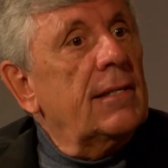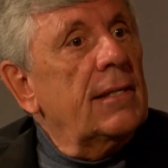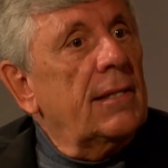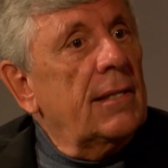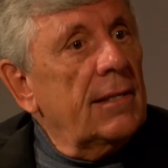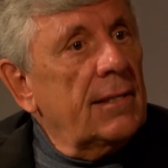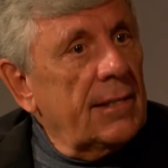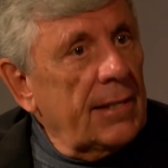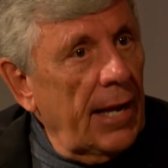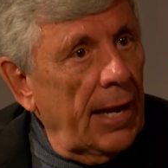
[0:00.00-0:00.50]
it
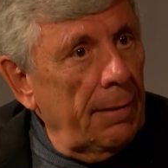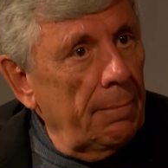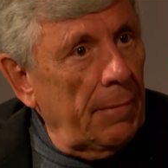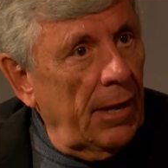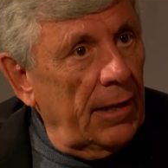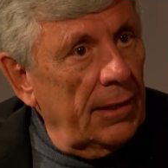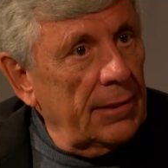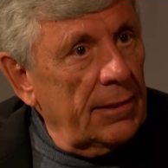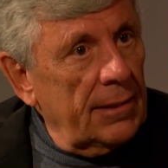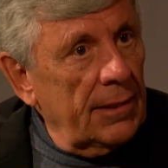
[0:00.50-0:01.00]
the same
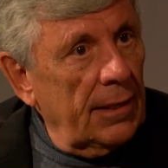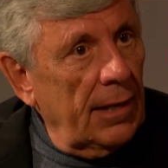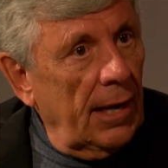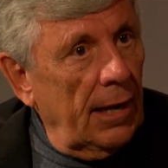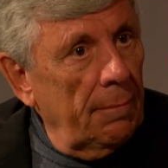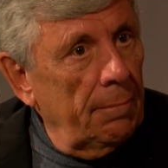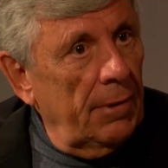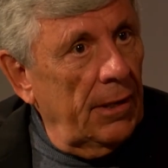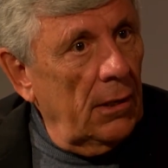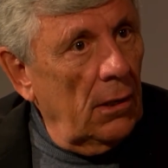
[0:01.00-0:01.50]
medicine
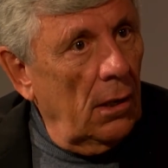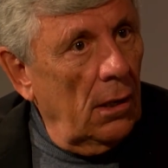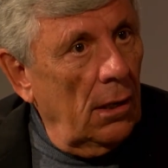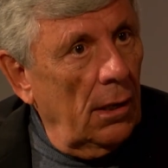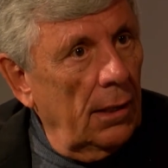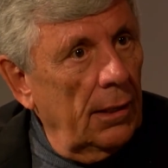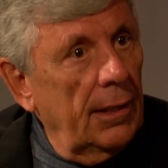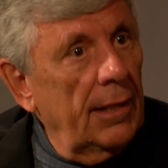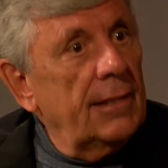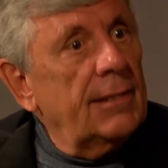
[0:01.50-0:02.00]
I've been
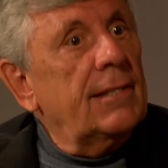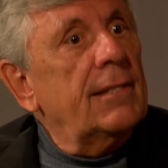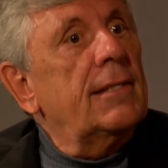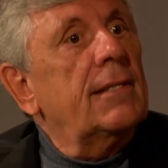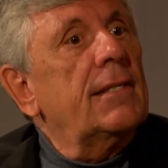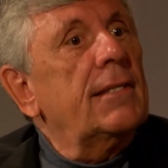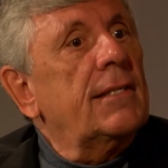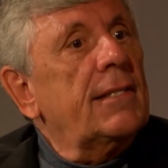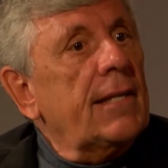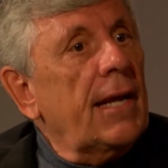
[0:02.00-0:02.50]
on? Is it
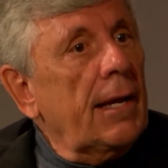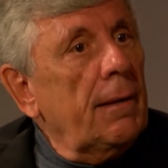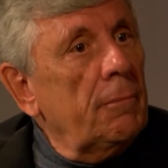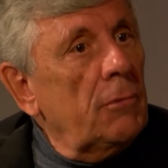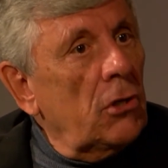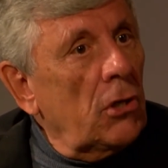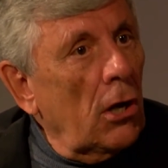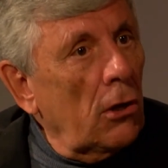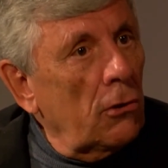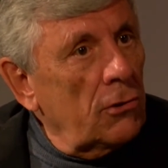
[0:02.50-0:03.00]
the same
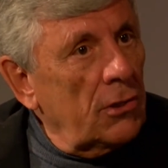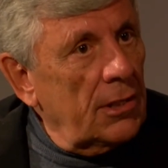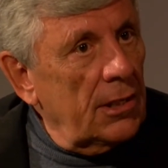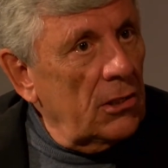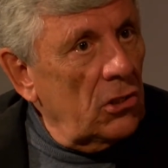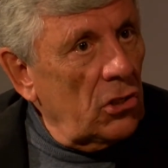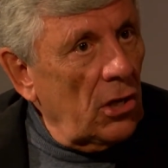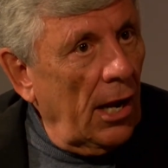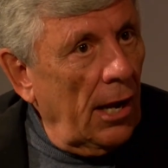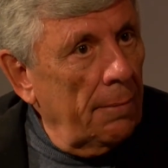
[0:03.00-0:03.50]

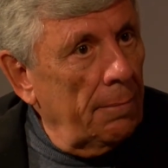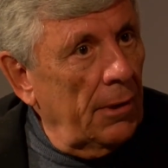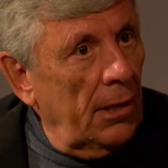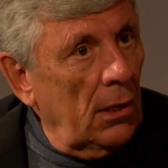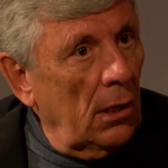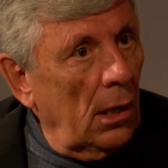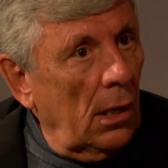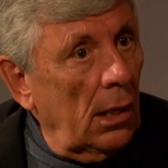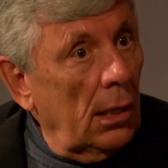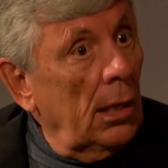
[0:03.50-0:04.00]
dosage I've been
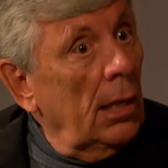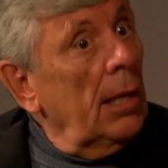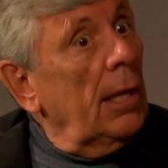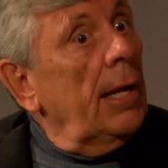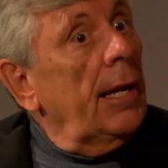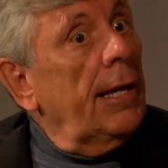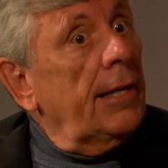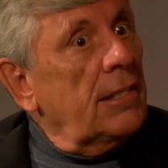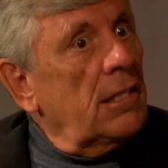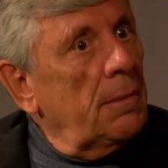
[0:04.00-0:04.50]
on?
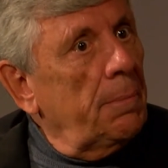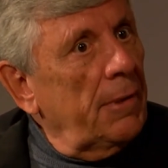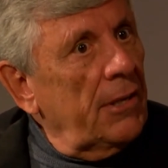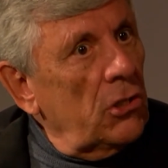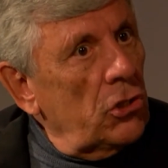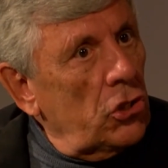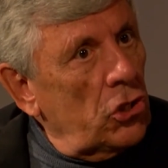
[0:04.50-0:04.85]
It's been